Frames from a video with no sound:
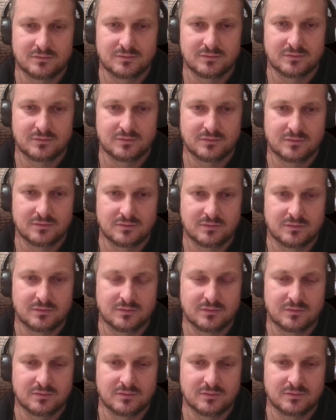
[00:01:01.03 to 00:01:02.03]

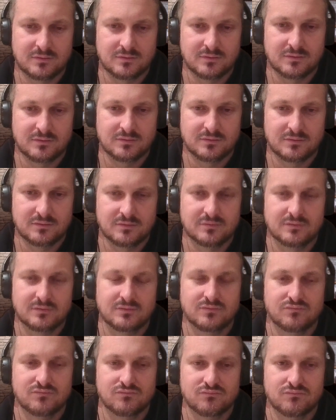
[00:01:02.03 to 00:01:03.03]

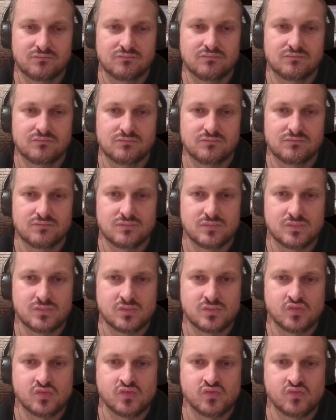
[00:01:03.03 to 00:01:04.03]

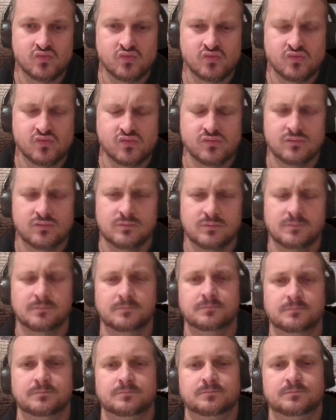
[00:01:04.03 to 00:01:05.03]

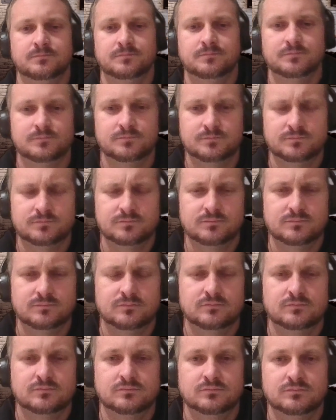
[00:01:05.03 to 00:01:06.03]

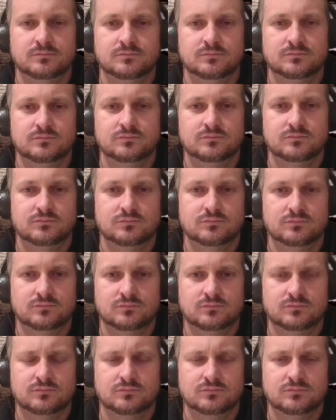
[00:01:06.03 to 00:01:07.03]

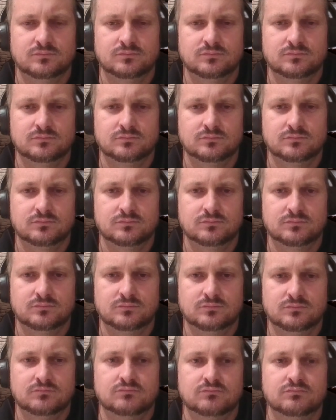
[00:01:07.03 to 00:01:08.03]

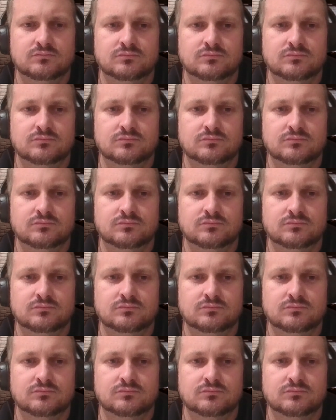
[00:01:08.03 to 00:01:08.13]
The person shown says nothing.